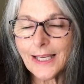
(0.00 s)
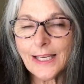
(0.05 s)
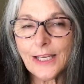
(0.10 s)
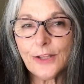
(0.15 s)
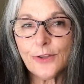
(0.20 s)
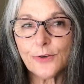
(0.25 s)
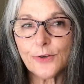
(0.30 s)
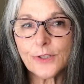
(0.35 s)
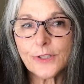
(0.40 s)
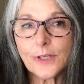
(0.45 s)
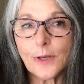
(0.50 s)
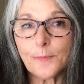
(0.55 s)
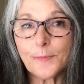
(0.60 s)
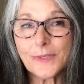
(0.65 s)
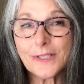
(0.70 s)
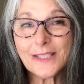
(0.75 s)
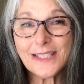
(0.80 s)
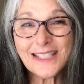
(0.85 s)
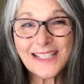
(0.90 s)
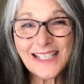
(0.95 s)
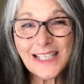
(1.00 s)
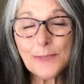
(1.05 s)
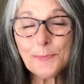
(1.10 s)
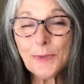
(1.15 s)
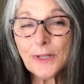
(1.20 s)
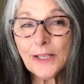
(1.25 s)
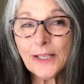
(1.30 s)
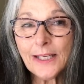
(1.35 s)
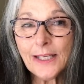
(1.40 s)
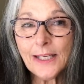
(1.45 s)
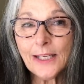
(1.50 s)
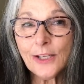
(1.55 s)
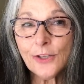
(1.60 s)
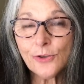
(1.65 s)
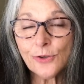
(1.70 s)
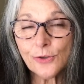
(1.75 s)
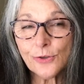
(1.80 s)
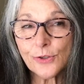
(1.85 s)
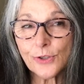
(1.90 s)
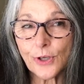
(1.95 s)
either some deep cleaning in
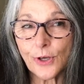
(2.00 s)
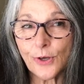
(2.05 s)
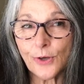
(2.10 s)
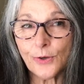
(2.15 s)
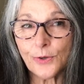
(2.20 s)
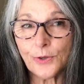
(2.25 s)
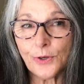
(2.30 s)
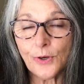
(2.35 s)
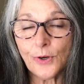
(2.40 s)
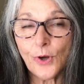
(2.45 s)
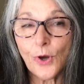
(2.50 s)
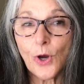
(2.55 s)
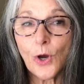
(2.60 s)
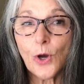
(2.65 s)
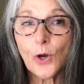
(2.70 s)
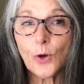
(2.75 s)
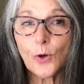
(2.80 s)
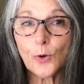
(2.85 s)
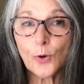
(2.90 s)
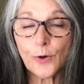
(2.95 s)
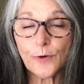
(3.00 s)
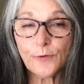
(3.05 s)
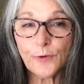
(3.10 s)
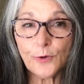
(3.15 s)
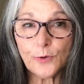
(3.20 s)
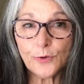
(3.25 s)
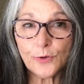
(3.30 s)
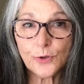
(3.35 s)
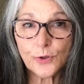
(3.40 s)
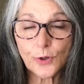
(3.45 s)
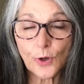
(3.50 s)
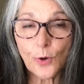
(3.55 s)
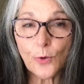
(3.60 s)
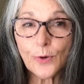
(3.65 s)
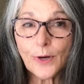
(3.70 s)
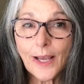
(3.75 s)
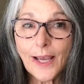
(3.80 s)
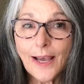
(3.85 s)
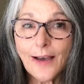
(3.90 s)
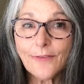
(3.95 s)
your zone or if you
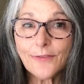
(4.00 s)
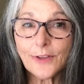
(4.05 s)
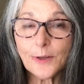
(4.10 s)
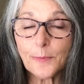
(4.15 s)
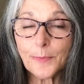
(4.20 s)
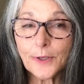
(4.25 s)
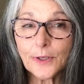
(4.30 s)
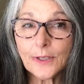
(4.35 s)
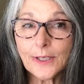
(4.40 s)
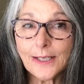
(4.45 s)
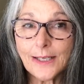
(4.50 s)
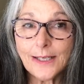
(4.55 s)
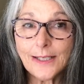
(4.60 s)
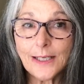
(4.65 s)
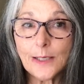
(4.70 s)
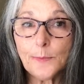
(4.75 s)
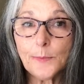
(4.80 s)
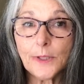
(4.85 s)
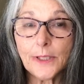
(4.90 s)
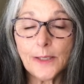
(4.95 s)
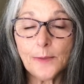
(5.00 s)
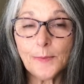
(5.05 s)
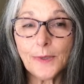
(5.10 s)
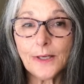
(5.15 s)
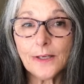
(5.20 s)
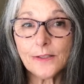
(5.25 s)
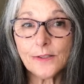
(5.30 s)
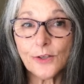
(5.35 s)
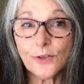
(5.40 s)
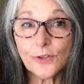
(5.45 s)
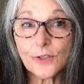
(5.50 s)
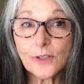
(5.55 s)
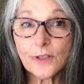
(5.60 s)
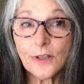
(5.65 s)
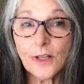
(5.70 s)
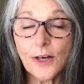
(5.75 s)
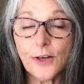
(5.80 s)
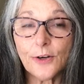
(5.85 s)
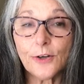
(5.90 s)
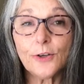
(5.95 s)
don't have the ability to deep clean because there's
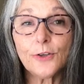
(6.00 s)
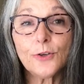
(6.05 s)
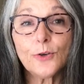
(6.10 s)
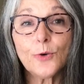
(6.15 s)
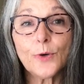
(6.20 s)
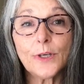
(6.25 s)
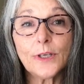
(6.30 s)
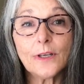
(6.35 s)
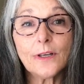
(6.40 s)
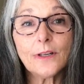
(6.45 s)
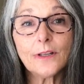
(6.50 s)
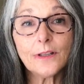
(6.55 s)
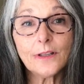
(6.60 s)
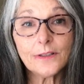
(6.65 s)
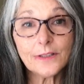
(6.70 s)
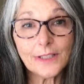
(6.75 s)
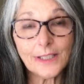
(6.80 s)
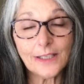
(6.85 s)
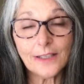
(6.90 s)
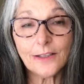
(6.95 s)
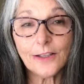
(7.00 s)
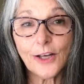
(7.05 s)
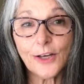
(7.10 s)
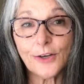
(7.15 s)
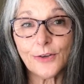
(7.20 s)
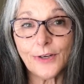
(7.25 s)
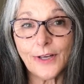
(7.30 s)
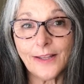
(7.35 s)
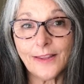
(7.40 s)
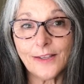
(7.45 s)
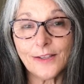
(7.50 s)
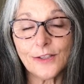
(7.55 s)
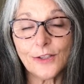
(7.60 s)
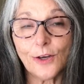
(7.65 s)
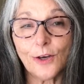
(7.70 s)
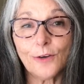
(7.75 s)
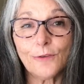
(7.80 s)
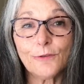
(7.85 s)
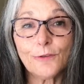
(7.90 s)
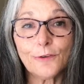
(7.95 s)
clutter, you're going to declutter in the
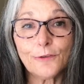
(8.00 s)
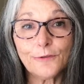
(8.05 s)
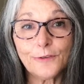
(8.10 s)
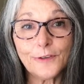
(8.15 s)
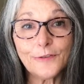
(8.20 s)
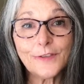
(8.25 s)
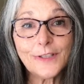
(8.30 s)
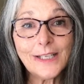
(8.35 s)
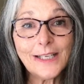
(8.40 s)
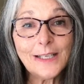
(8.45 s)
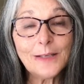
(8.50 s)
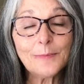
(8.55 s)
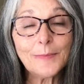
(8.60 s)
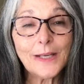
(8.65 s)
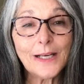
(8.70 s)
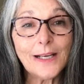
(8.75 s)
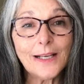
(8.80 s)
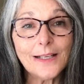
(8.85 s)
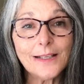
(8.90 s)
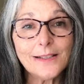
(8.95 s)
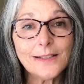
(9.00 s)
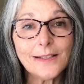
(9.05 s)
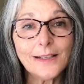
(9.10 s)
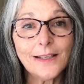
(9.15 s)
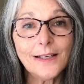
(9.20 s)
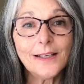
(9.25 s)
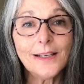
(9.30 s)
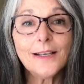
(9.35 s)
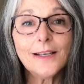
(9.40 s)
zone for 15 minutes.